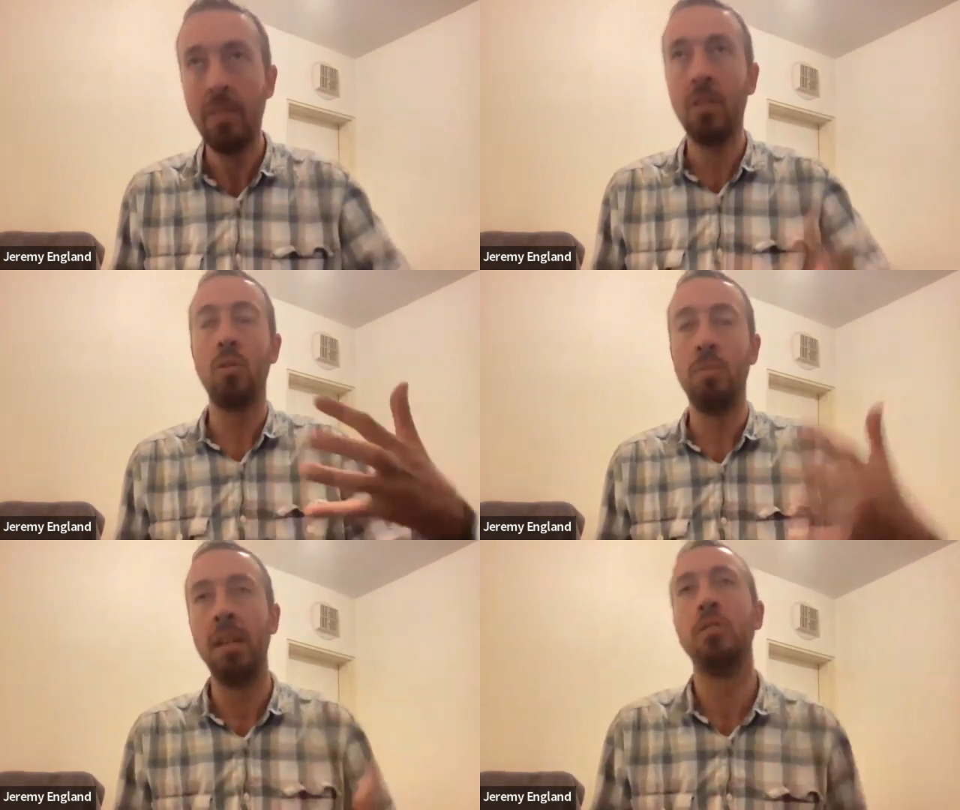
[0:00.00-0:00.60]

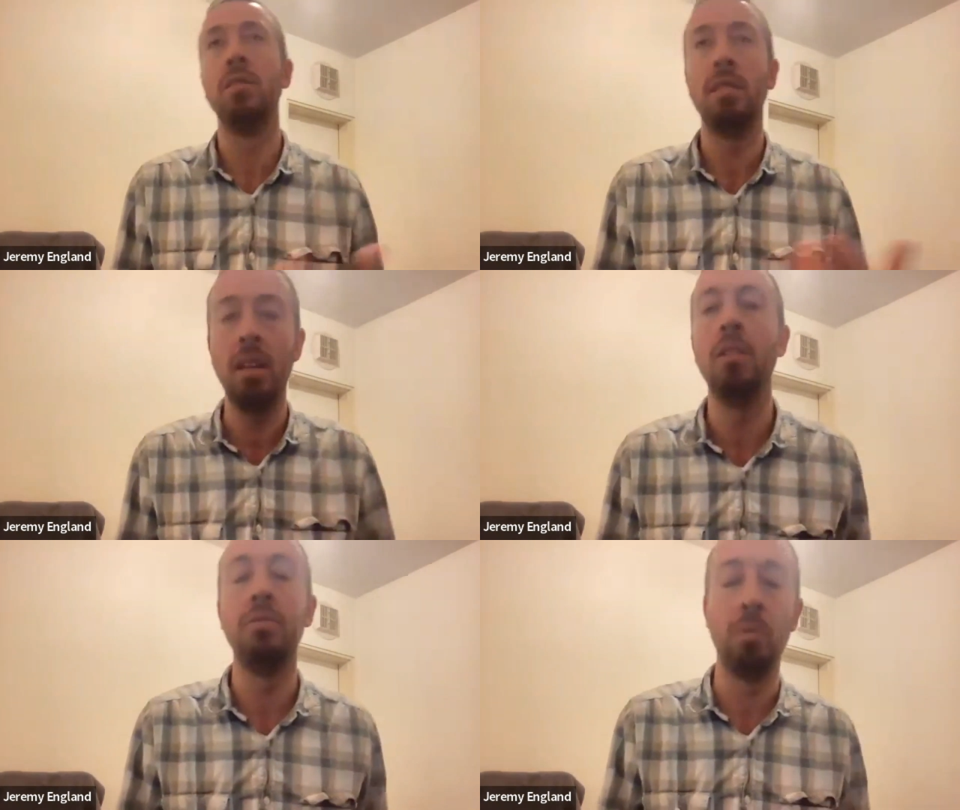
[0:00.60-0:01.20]
in the Chumash
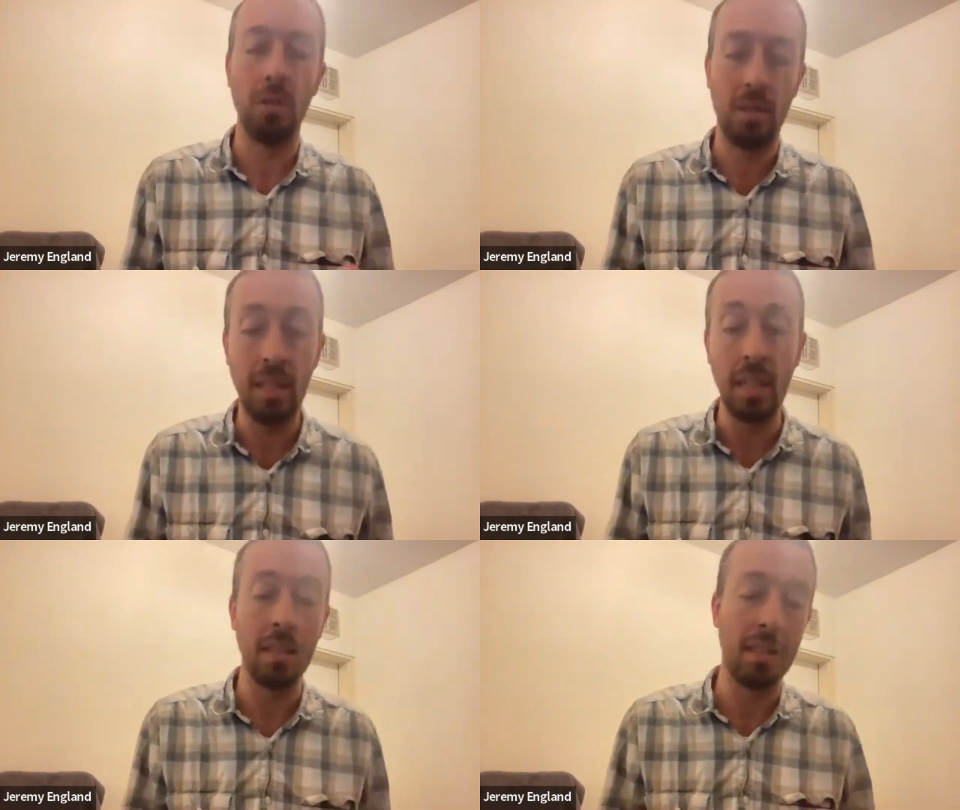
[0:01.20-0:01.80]
itself, we're
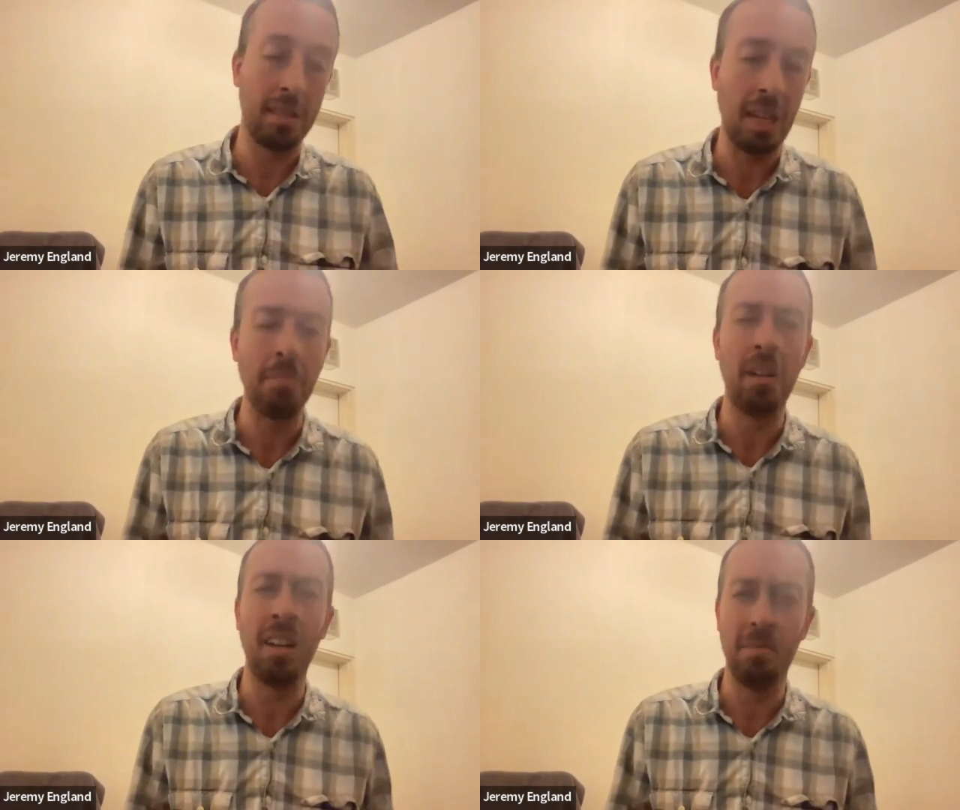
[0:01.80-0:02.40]
seeing this
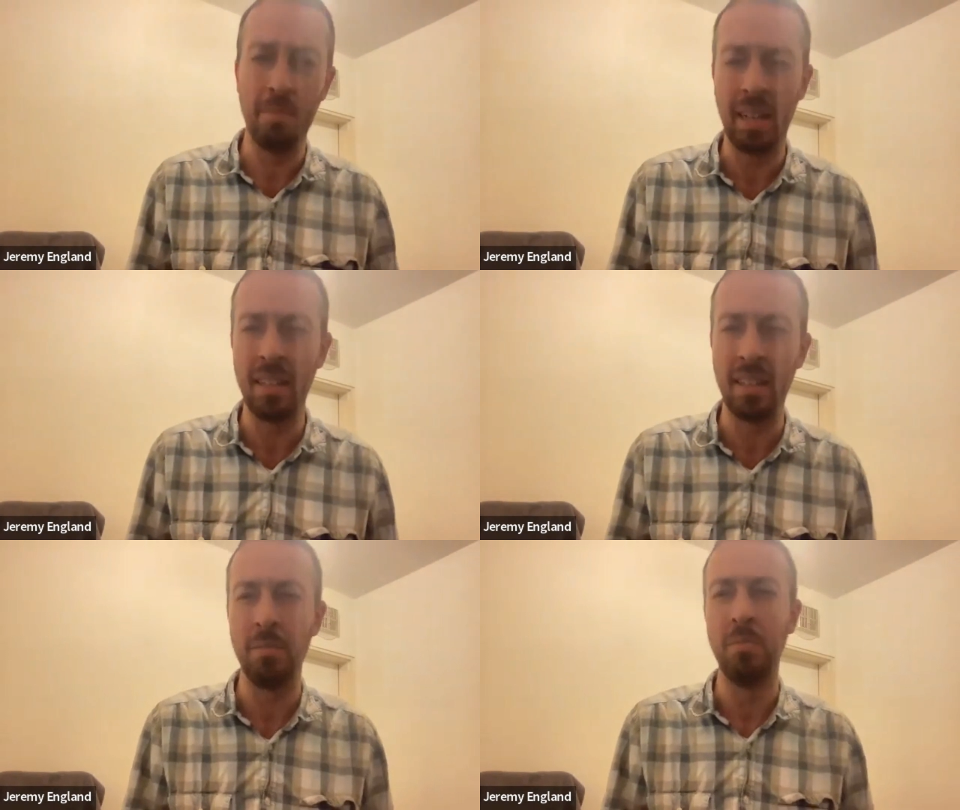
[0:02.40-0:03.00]
same kind of
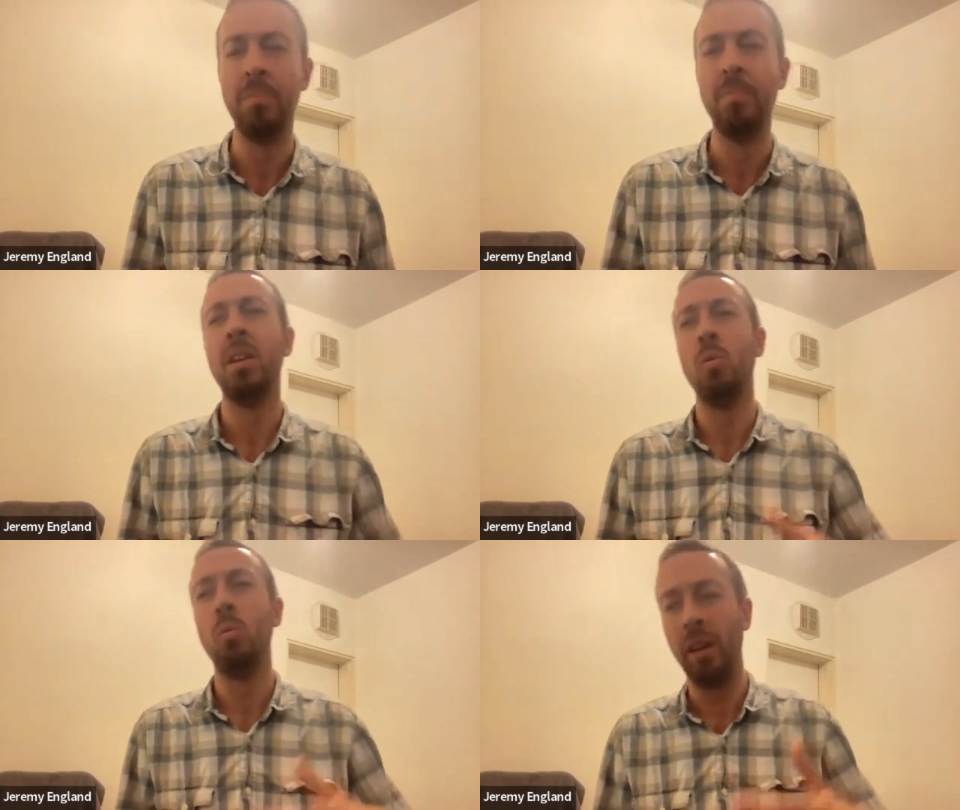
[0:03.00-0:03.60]
mechanism
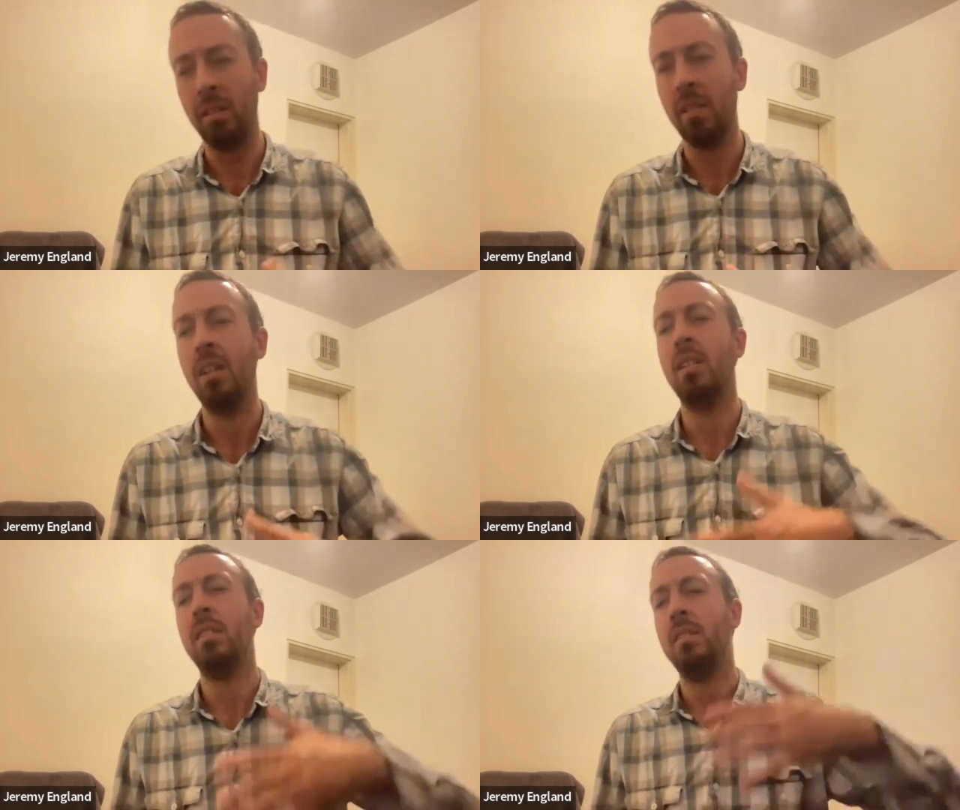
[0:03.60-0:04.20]
where